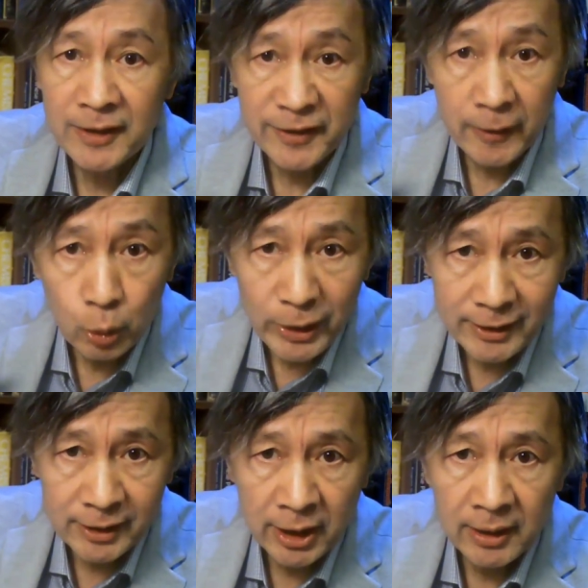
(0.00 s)
the
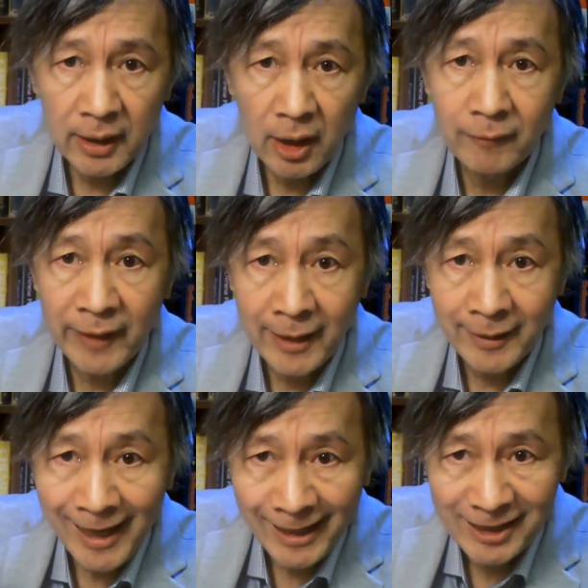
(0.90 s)
rate of
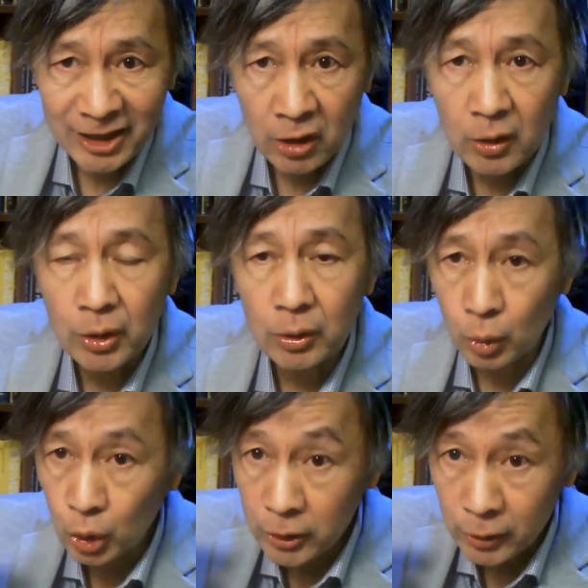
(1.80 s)
an
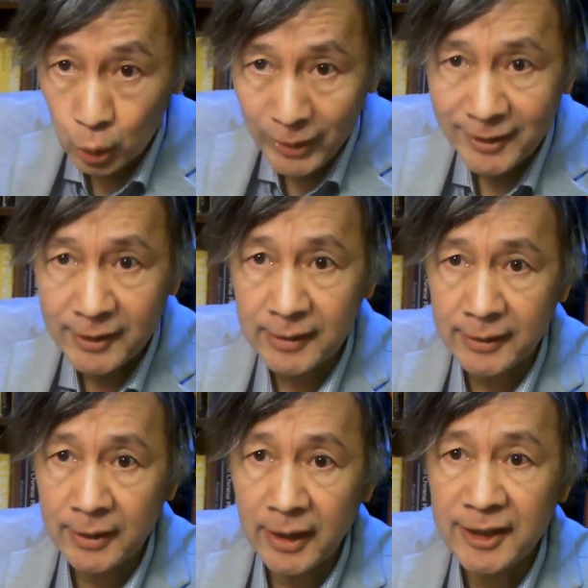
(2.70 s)
external
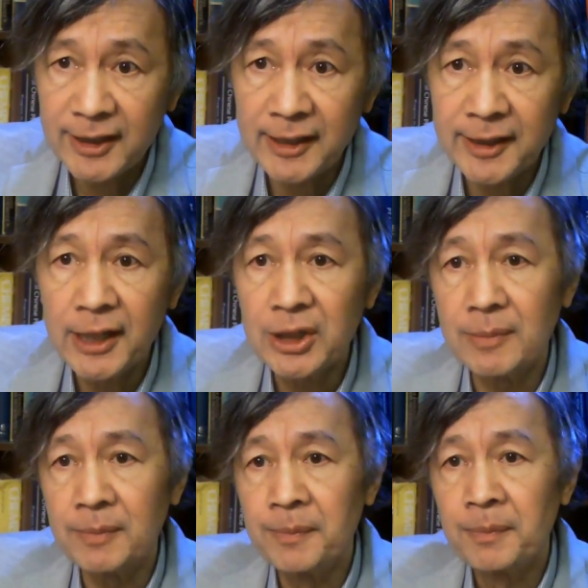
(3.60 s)
resonant excitation